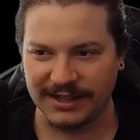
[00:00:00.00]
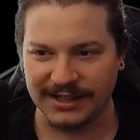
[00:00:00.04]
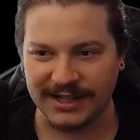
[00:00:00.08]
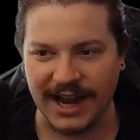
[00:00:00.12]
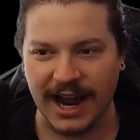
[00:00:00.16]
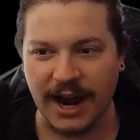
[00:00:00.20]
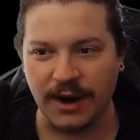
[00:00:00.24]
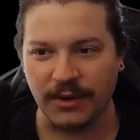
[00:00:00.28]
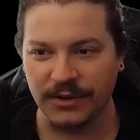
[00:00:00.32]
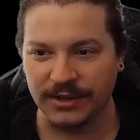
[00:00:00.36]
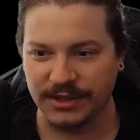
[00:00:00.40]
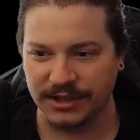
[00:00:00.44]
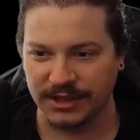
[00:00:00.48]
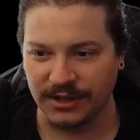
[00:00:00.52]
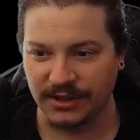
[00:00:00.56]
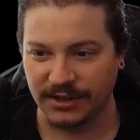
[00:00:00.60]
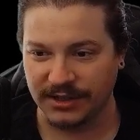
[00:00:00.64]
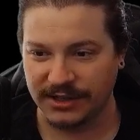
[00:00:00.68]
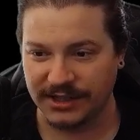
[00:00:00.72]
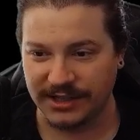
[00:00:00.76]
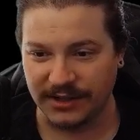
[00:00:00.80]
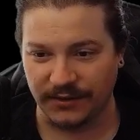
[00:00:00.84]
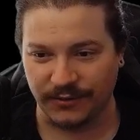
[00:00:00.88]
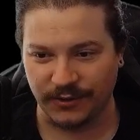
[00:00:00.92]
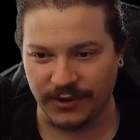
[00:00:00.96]
The towers
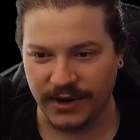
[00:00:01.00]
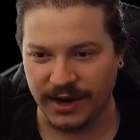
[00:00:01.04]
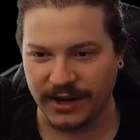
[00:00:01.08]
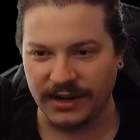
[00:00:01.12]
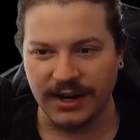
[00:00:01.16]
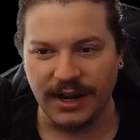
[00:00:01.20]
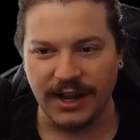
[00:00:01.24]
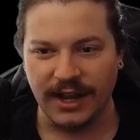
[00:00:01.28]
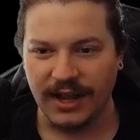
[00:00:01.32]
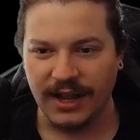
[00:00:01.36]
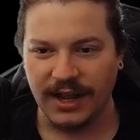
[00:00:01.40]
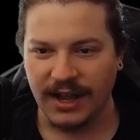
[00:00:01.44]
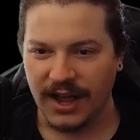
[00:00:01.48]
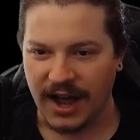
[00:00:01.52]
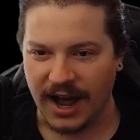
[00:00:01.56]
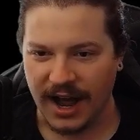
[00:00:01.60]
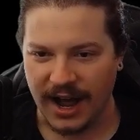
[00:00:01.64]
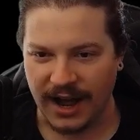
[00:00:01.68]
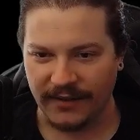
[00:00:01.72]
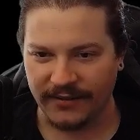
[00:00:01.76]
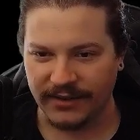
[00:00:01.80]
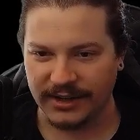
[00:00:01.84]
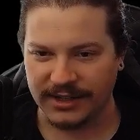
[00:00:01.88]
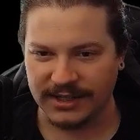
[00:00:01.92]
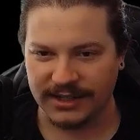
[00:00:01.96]
look different,
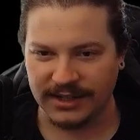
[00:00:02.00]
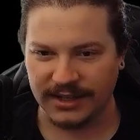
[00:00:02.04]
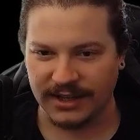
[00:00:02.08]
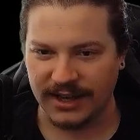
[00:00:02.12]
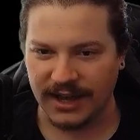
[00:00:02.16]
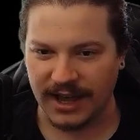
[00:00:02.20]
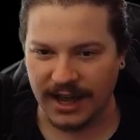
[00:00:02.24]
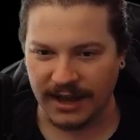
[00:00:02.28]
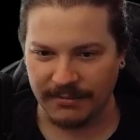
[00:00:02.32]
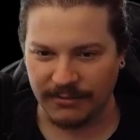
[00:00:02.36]
obviously,